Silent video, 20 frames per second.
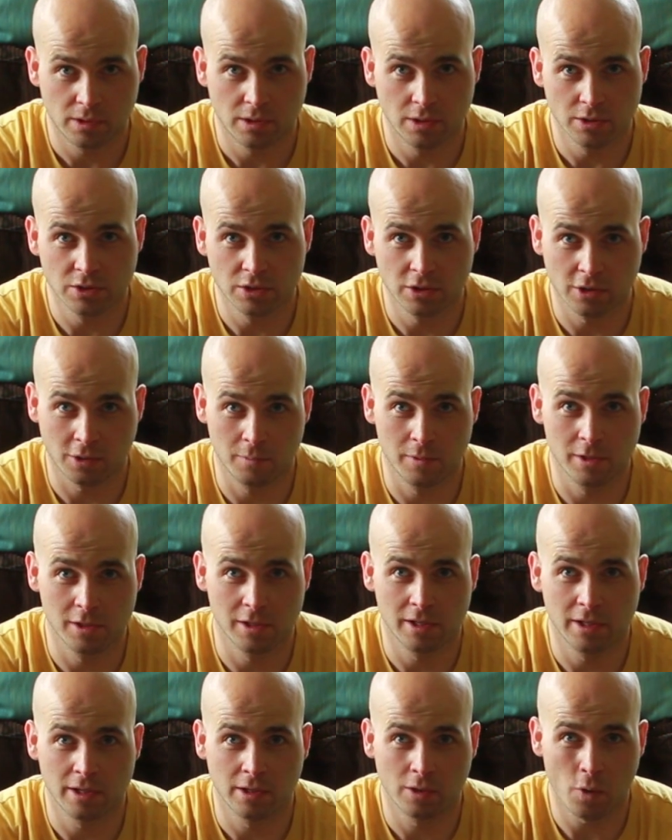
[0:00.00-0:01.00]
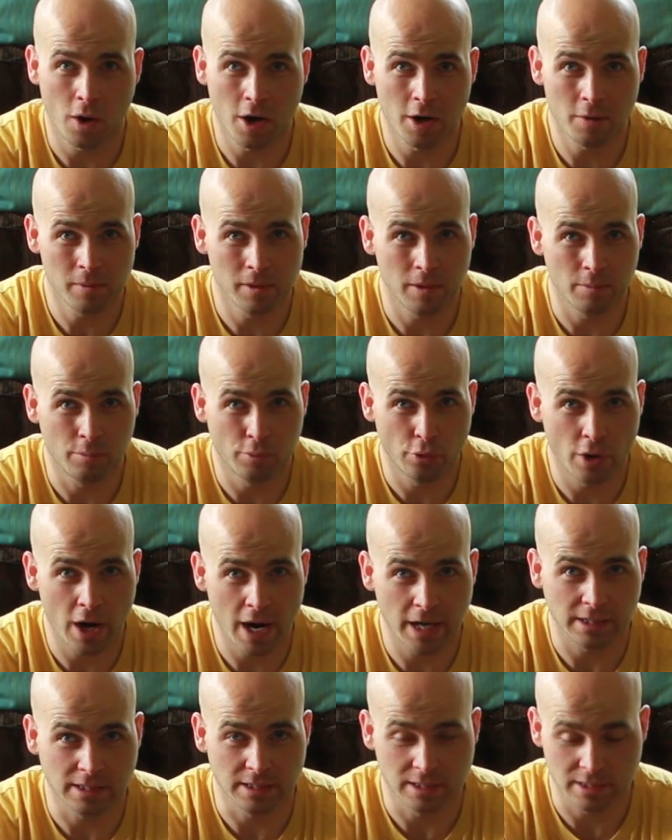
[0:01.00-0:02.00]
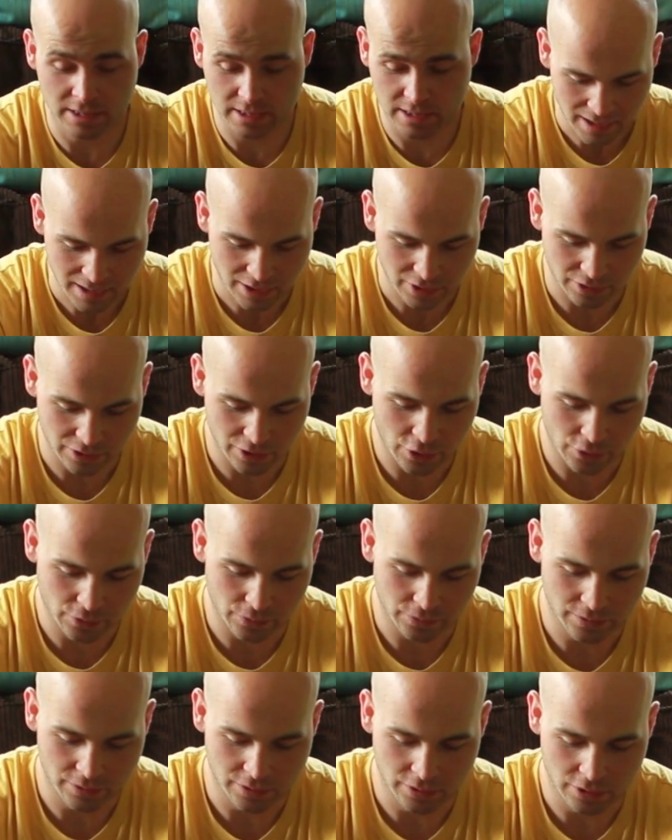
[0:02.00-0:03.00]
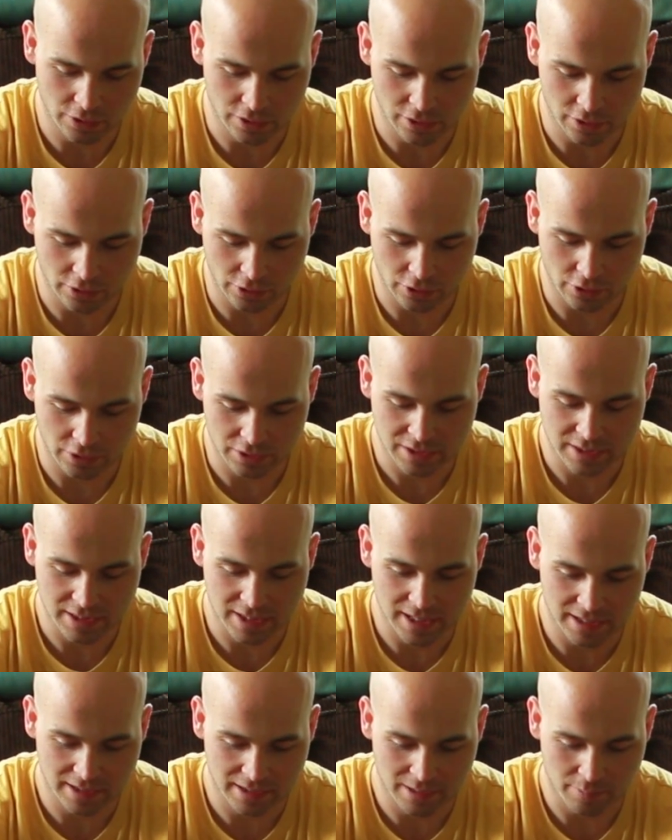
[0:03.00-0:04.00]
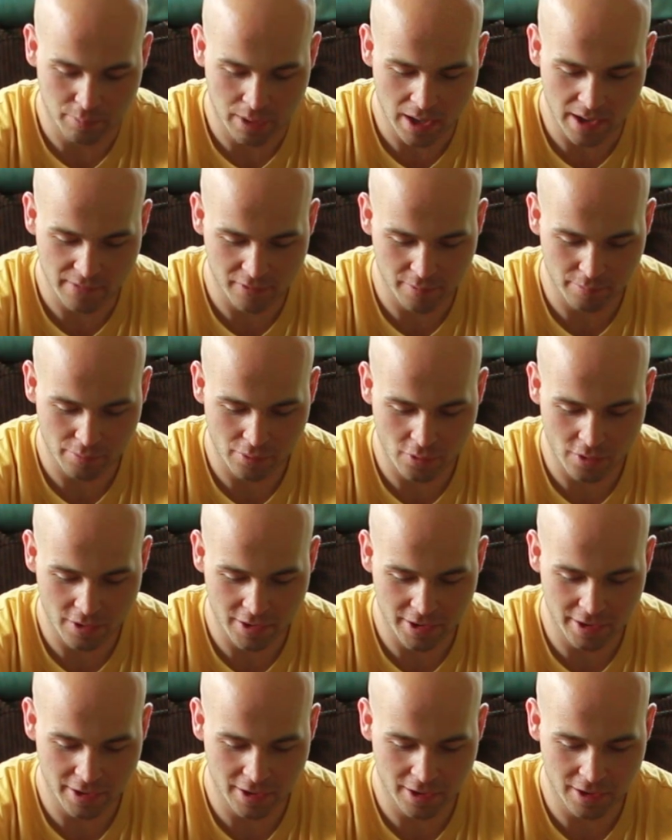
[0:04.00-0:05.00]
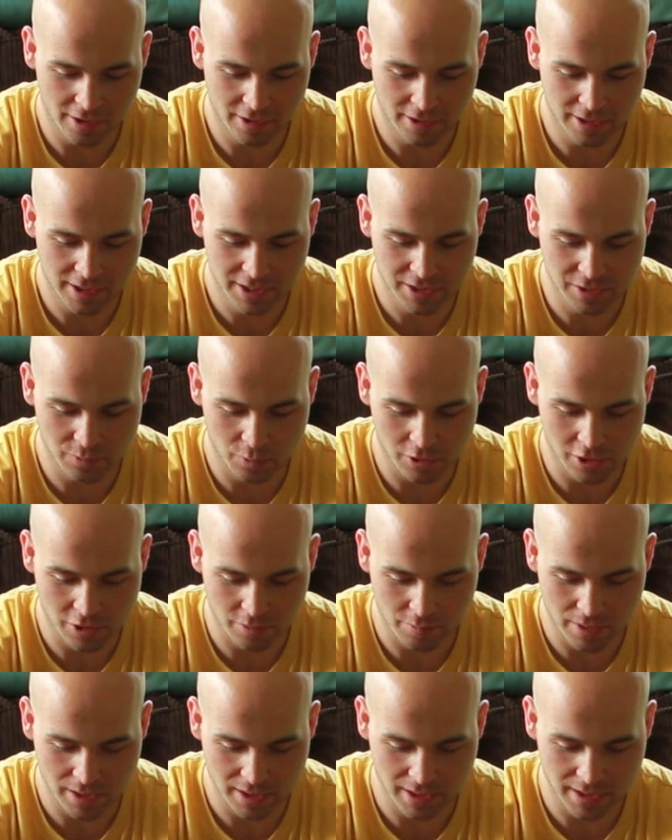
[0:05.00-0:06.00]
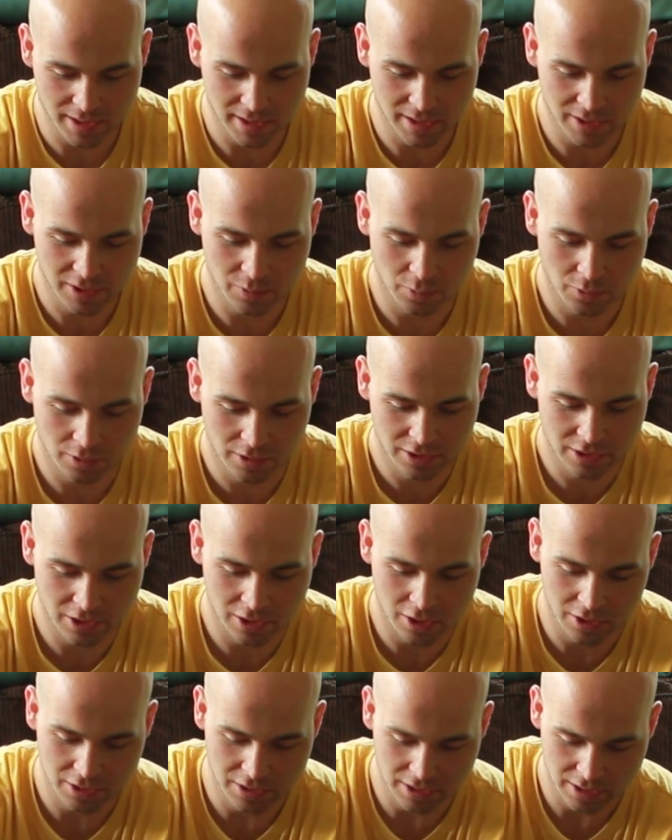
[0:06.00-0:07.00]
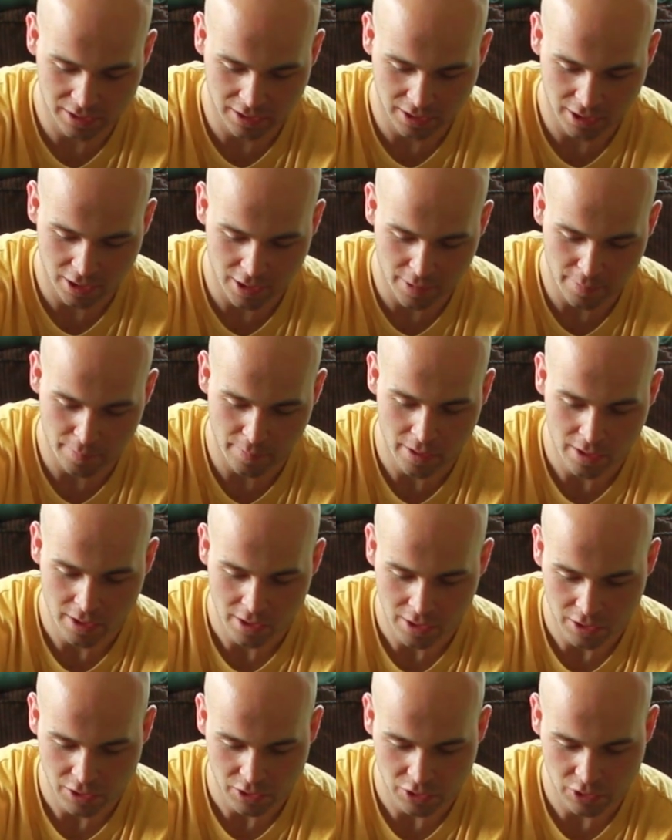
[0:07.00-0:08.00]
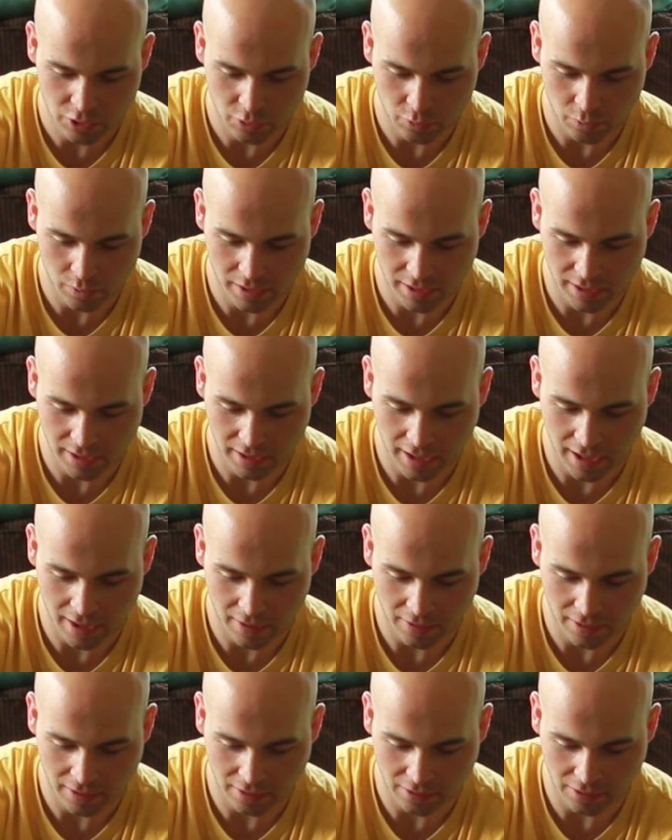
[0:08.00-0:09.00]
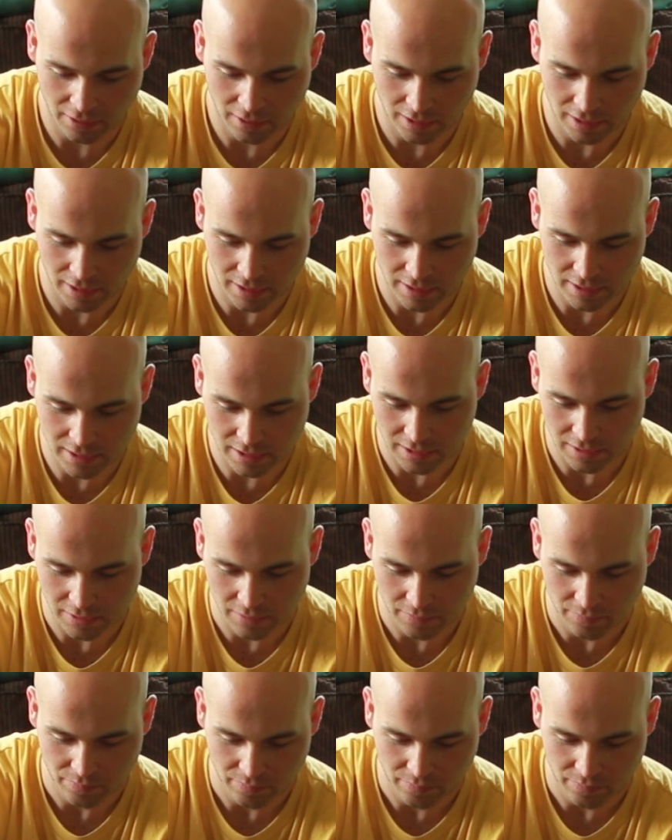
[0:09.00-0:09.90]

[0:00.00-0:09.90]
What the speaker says: This took me quite a bit of practice. You'll notice that the pivot point is where your pinky is, where this card's going to come swinging out like this.